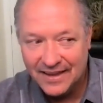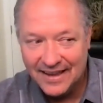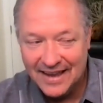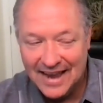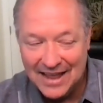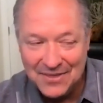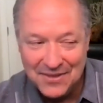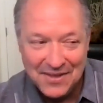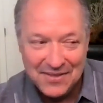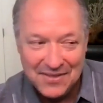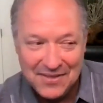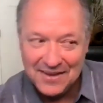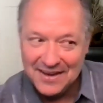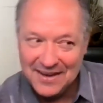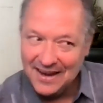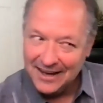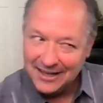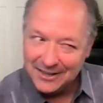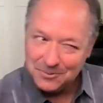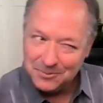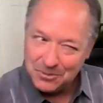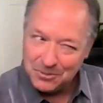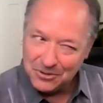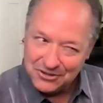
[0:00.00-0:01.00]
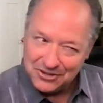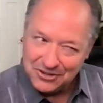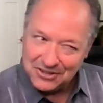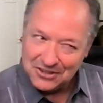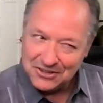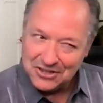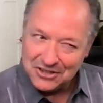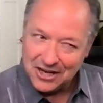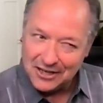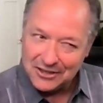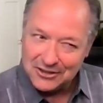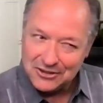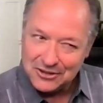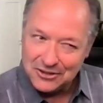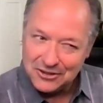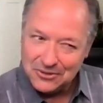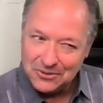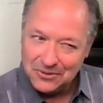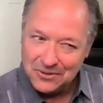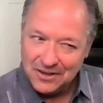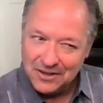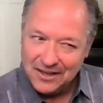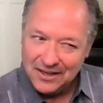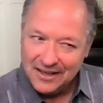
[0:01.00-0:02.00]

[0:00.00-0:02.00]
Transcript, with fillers: And then the next person you talk to,